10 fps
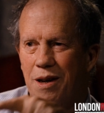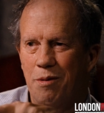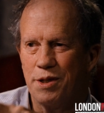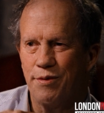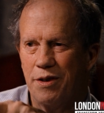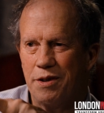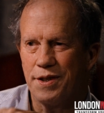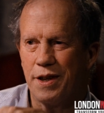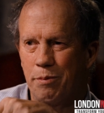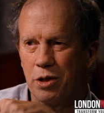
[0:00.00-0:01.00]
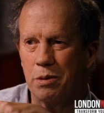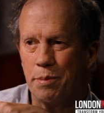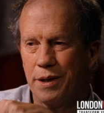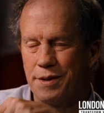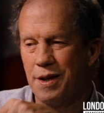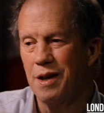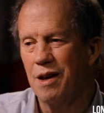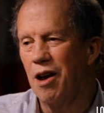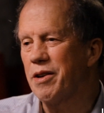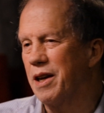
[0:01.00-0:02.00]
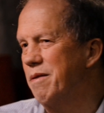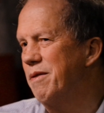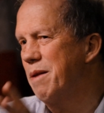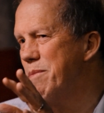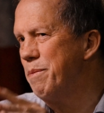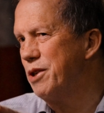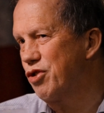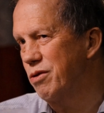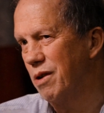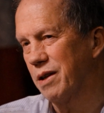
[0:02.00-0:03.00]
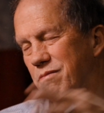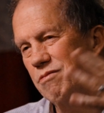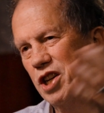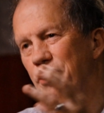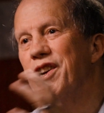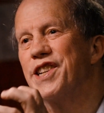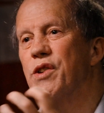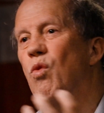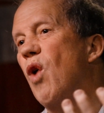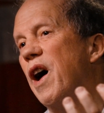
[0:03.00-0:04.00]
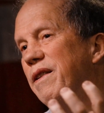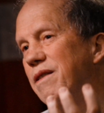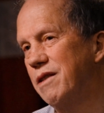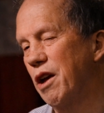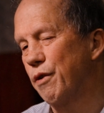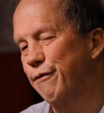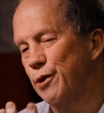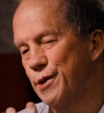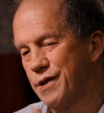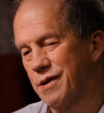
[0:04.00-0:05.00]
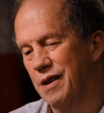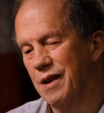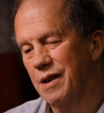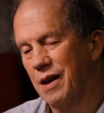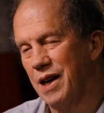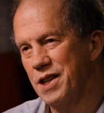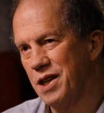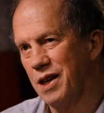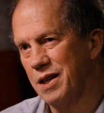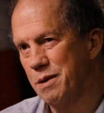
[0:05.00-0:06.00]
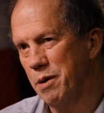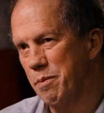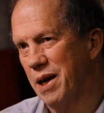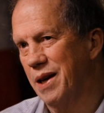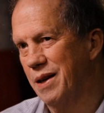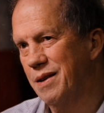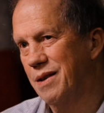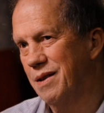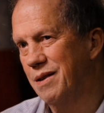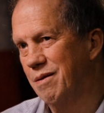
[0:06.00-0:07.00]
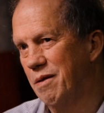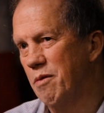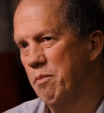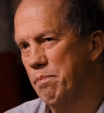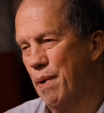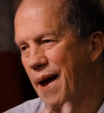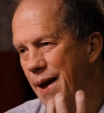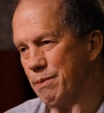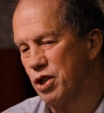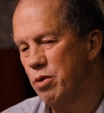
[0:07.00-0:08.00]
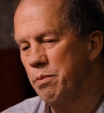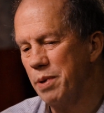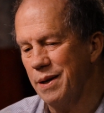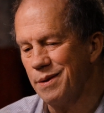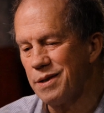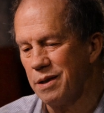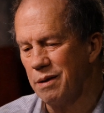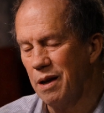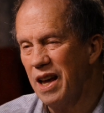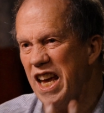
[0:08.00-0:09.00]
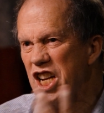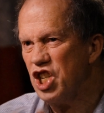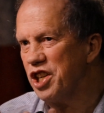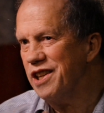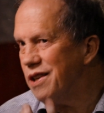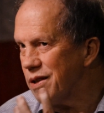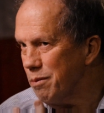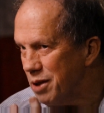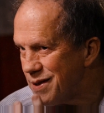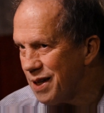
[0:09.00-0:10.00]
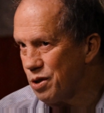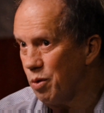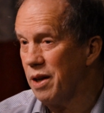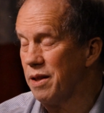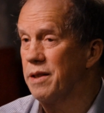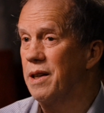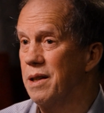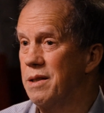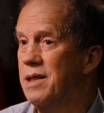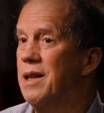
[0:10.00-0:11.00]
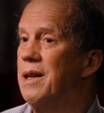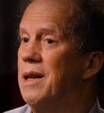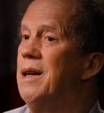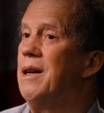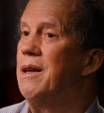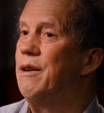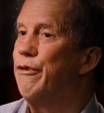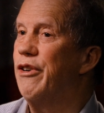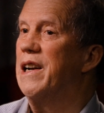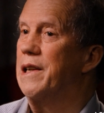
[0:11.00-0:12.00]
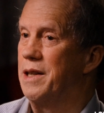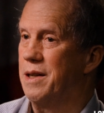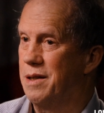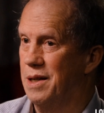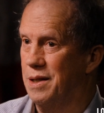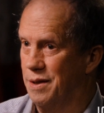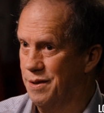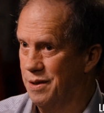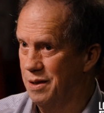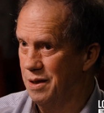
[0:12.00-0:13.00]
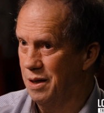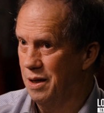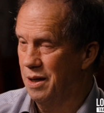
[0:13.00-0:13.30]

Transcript: I was very skeptical because okay, why? that may be true. Like generation one, you know, the first AGI to be made. Yeah. Perhaps human beings can engineer them in such a way that they stay friendly to us. Right.